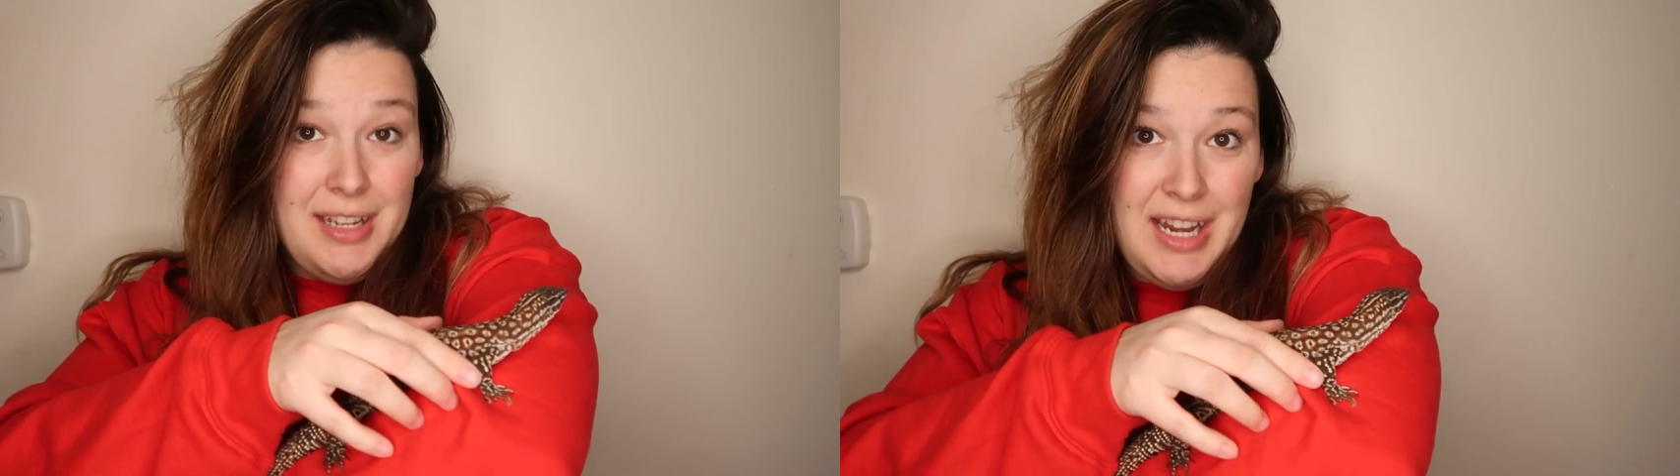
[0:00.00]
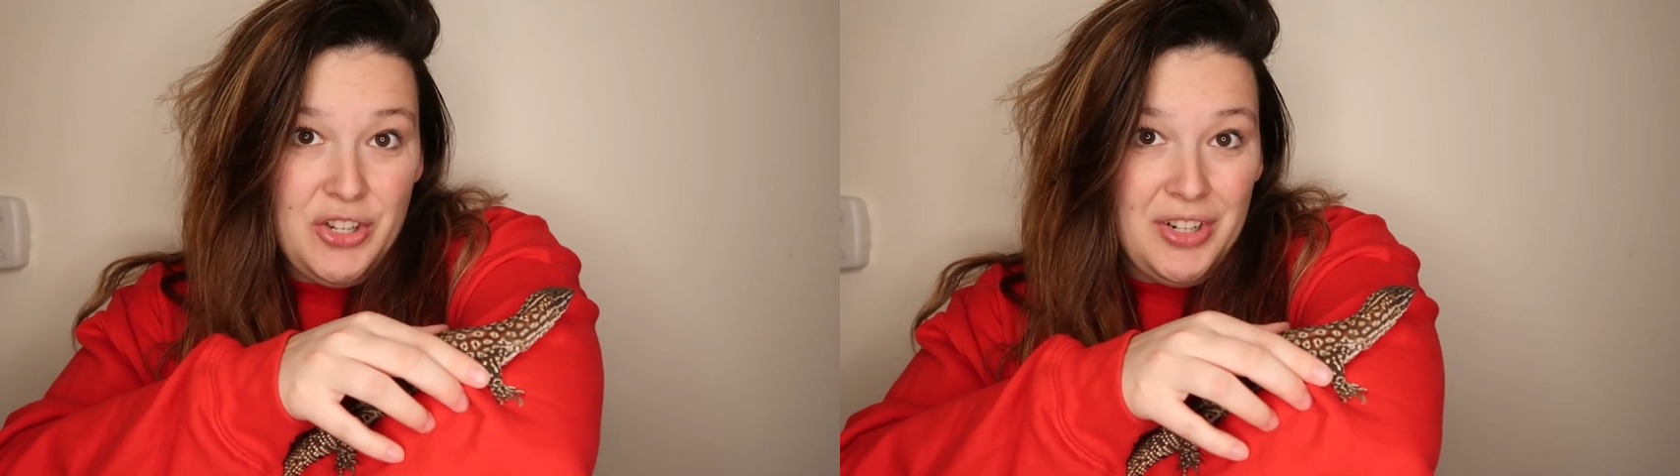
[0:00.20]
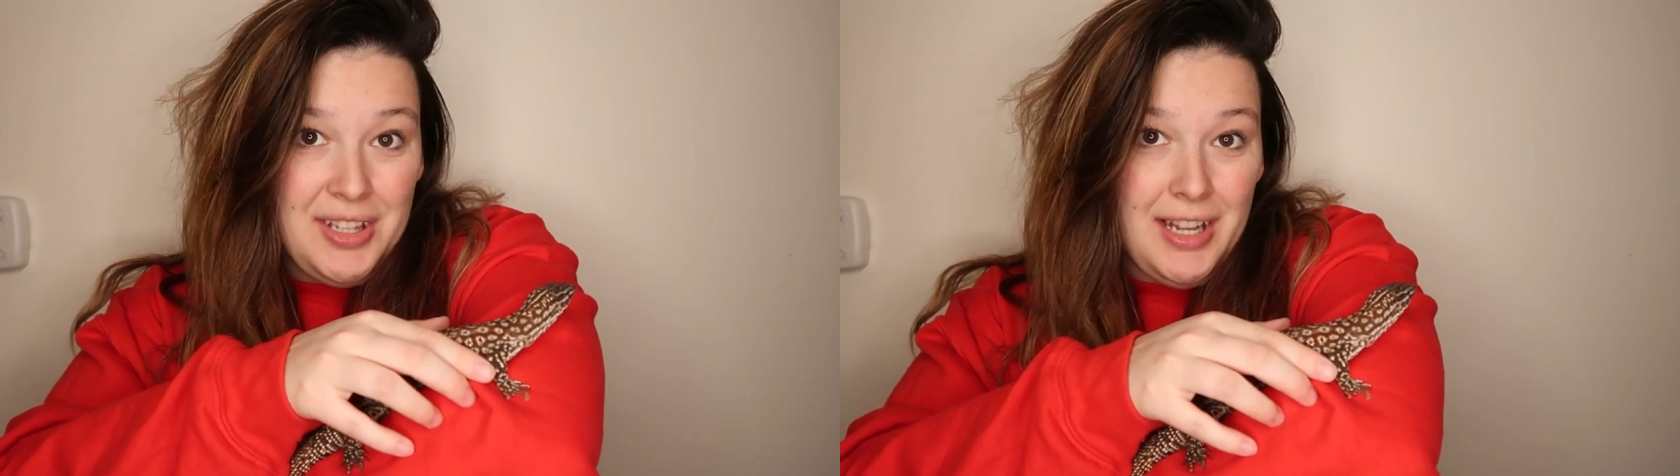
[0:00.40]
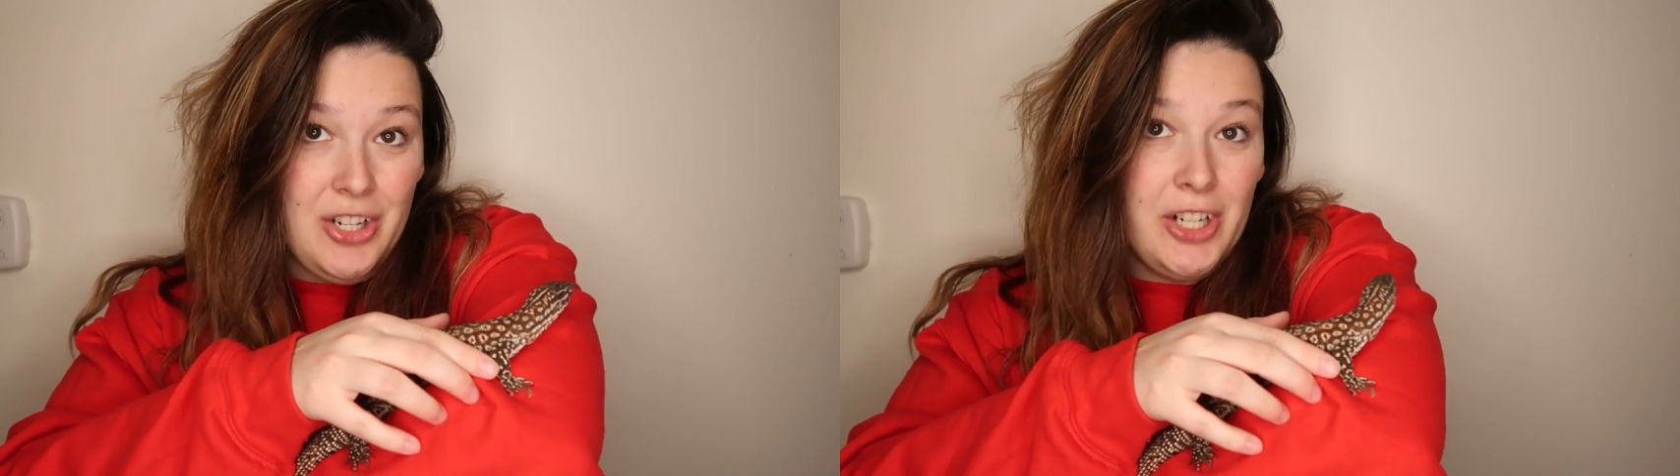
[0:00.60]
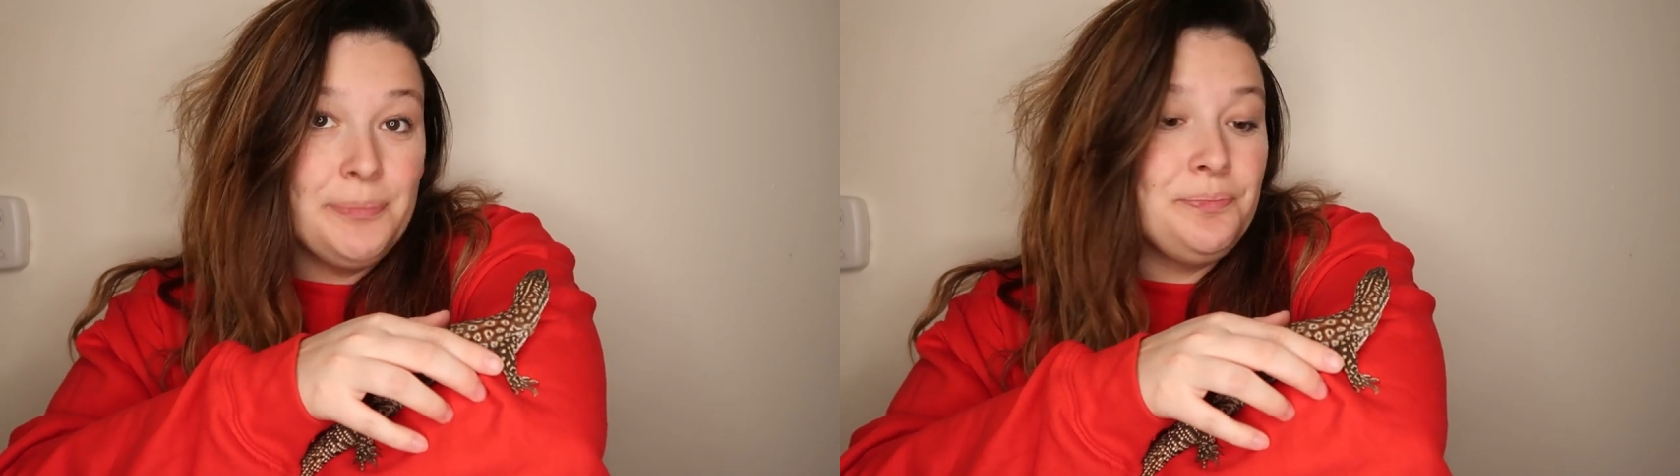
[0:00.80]
at the Nature
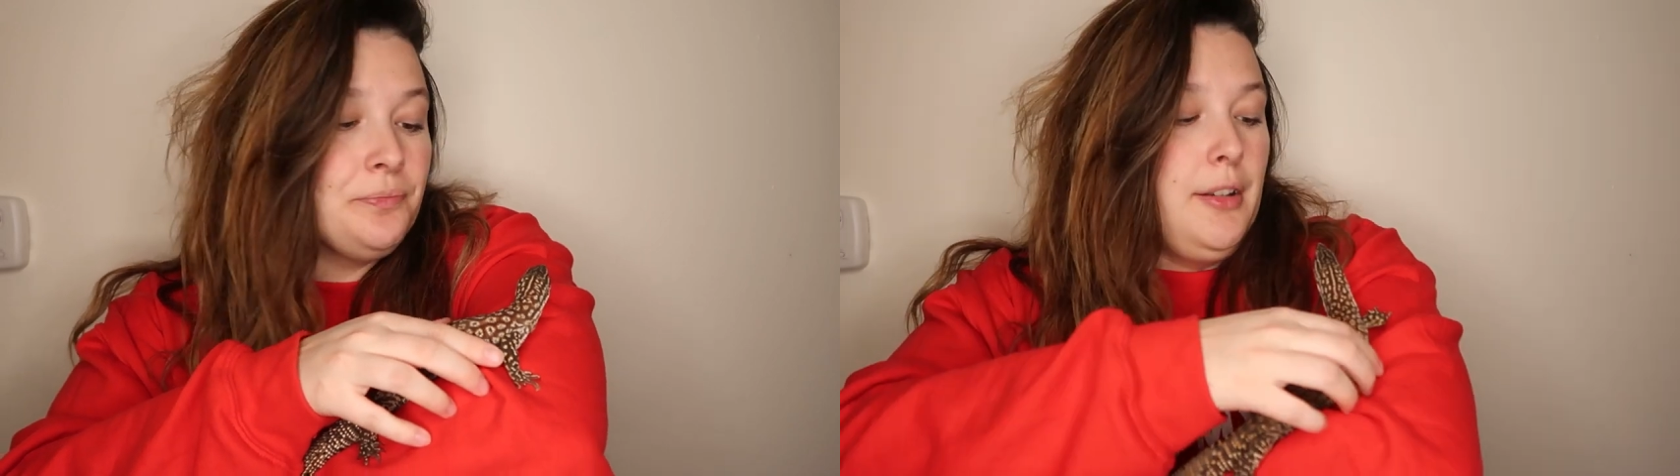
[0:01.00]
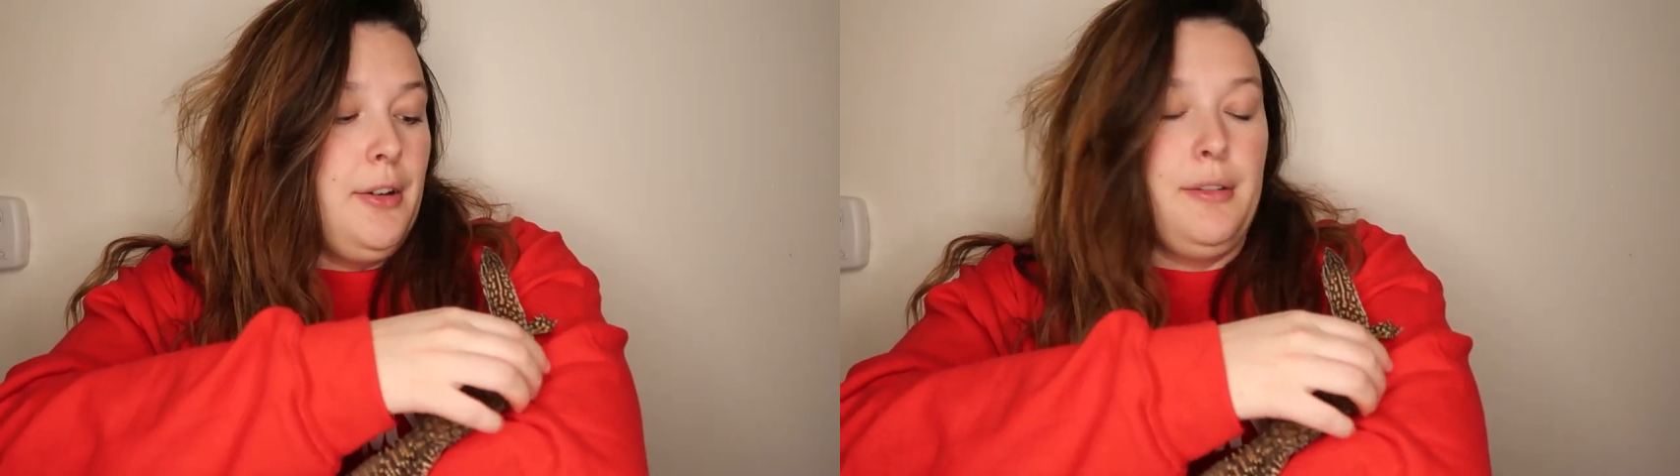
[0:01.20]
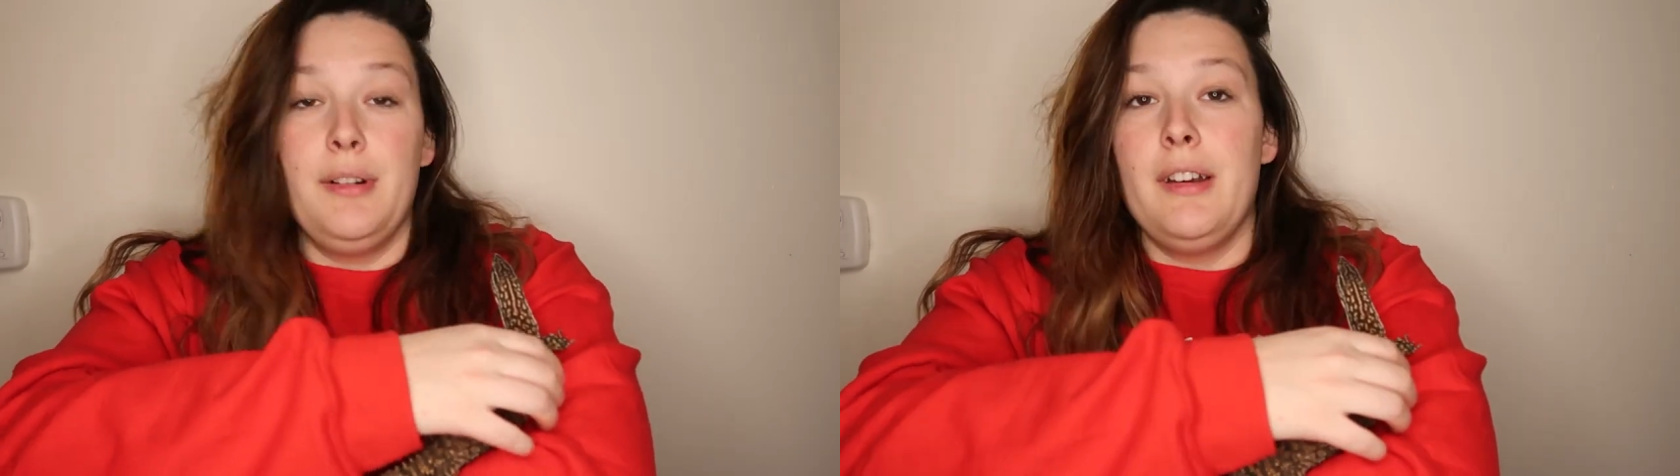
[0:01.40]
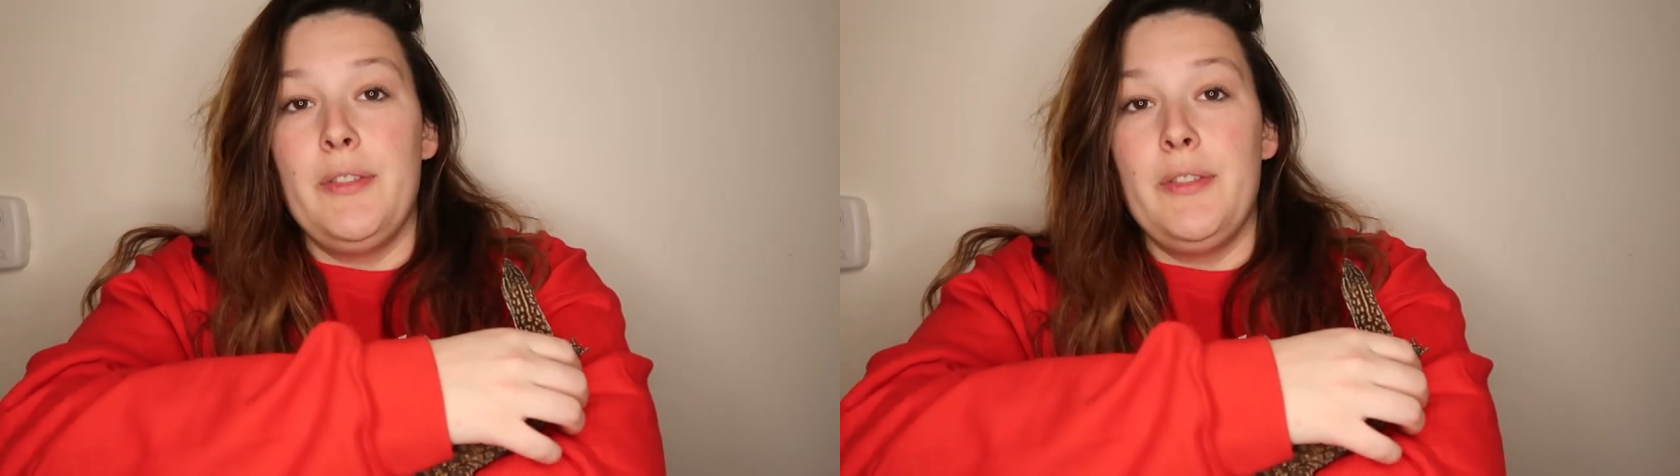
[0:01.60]
Center. So